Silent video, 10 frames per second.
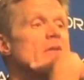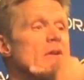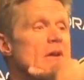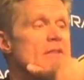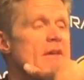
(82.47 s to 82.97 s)
You
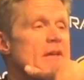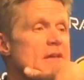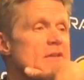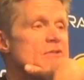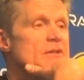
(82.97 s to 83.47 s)
know, I think
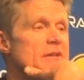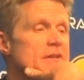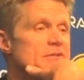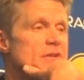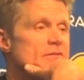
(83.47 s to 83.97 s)
he's
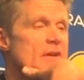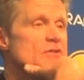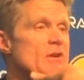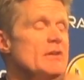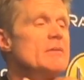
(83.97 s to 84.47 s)
his
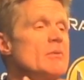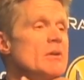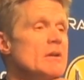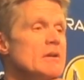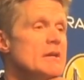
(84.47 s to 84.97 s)
defense on the
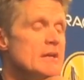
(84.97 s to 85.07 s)
ball